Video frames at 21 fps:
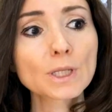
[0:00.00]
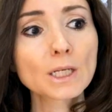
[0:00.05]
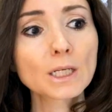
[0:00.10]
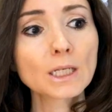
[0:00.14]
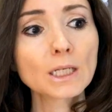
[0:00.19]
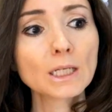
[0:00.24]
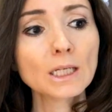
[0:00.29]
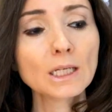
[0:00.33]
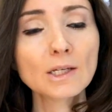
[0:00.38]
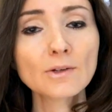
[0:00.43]
that
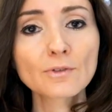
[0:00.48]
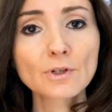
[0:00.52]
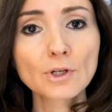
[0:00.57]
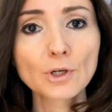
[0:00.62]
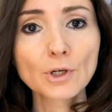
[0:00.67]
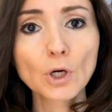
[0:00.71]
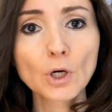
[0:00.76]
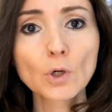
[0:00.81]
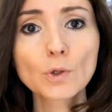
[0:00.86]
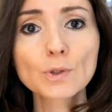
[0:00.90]
he
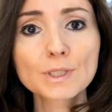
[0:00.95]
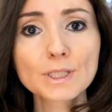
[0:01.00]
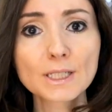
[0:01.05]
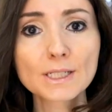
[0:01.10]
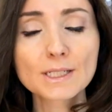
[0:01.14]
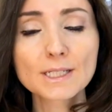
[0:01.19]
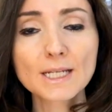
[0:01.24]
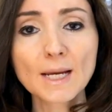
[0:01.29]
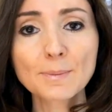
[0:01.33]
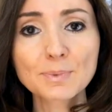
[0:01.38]
even knows the
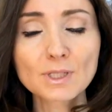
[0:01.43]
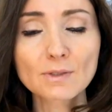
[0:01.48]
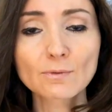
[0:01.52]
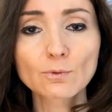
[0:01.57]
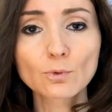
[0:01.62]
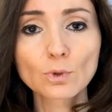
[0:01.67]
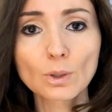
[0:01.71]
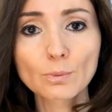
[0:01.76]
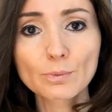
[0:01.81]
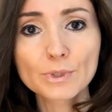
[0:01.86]
depths of
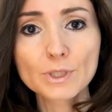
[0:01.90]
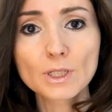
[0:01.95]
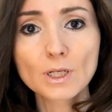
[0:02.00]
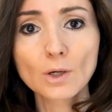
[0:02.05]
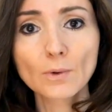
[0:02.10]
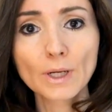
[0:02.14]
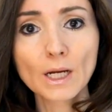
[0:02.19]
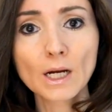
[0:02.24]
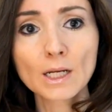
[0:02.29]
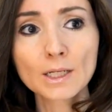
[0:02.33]
what was
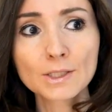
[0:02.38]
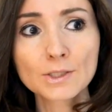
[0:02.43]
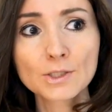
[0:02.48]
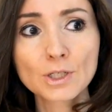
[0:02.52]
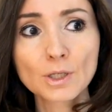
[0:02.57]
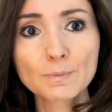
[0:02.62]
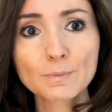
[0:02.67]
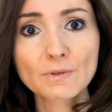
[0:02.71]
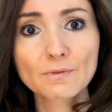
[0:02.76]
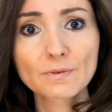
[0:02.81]
going on in
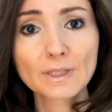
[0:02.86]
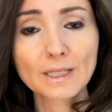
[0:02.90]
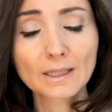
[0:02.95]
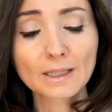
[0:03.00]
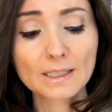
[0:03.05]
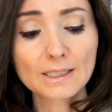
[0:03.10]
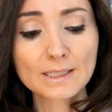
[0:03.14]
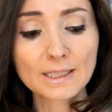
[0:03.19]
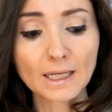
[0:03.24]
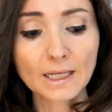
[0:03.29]
terms of uh,
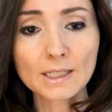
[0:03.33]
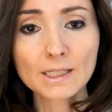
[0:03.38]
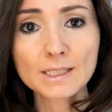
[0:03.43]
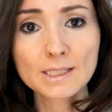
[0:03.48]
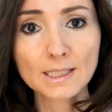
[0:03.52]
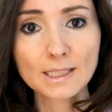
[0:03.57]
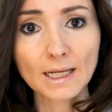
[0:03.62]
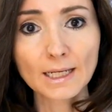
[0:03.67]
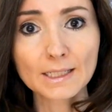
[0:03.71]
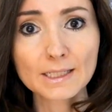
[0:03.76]
the data
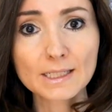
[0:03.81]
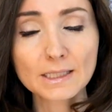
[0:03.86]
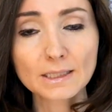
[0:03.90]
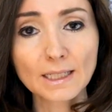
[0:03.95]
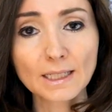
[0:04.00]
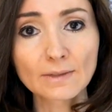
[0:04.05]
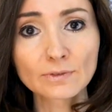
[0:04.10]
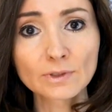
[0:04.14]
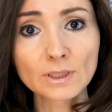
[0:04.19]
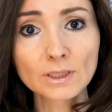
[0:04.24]
science
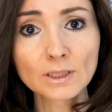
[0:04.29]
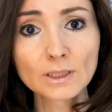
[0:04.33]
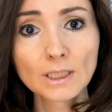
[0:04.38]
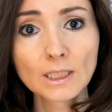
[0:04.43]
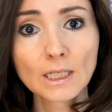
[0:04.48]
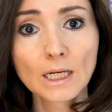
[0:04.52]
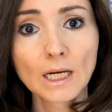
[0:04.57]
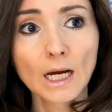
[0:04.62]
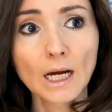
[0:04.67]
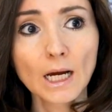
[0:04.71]
level,
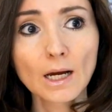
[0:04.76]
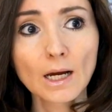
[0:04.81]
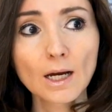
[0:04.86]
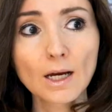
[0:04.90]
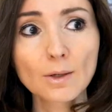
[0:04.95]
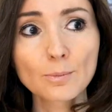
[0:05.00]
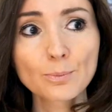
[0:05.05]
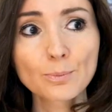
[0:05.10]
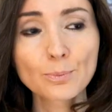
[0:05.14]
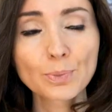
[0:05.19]

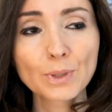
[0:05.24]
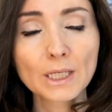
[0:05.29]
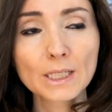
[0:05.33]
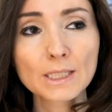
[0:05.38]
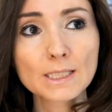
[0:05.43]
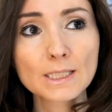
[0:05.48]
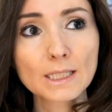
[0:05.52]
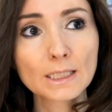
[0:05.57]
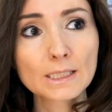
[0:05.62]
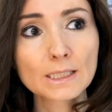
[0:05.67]
uh,
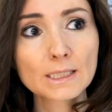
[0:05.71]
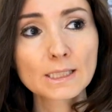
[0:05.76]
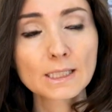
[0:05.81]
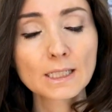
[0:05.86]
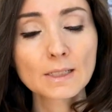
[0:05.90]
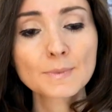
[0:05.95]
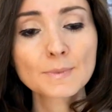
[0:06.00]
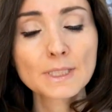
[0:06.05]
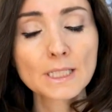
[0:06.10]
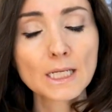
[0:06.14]
because it
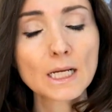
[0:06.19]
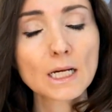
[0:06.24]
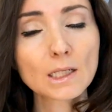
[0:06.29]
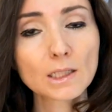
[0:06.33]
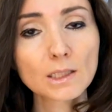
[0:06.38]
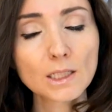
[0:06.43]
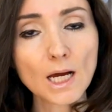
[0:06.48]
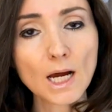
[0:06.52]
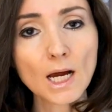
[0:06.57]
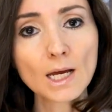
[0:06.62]
seems like a
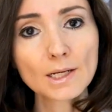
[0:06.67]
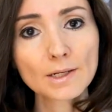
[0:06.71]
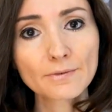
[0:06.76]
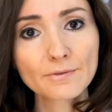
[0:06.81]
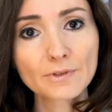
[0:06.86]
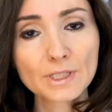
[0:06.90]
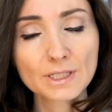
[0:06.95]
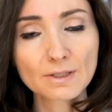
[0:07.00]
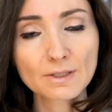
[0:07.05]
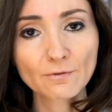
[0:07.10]
lot
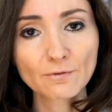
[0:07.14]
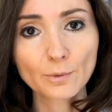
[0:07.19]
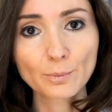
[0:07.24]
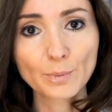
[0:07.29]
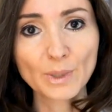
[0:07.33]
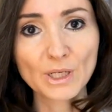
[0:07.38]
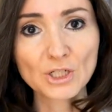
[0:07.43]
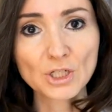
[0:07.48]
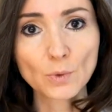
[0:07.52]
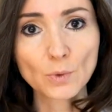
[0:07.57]
of this
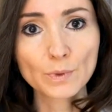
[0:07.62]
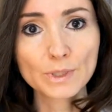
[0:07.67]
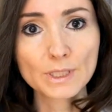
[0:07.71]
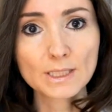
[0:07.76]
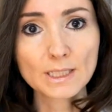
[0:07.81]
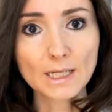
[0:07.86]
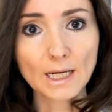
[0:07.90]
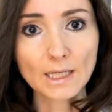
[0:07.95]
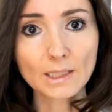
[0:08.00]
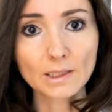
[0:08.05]
information was
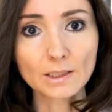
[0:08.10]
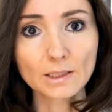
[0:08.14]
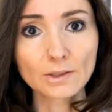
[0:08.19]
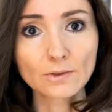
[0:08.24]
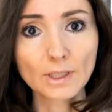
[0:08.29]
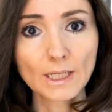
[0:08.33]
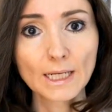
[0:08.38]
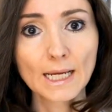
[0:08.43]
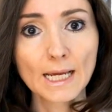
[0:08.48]
siloed.